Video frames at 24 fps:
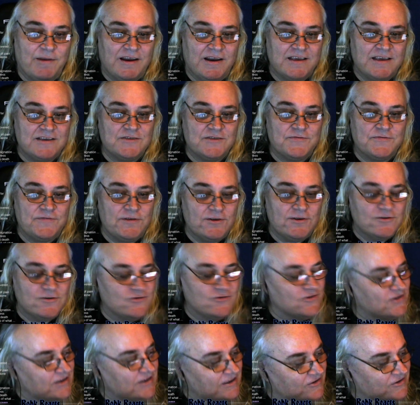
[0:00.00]
I like his feel.
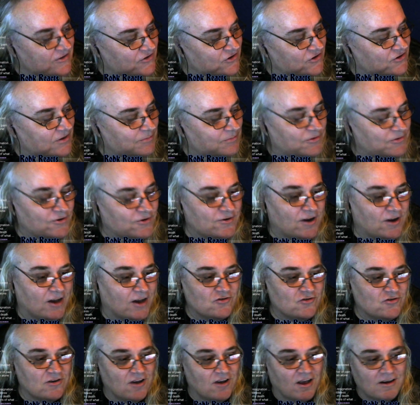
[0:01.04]
Just he's just up there
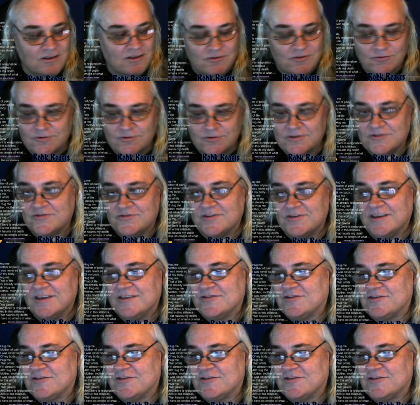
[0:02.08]
nonchalantly doing his thing,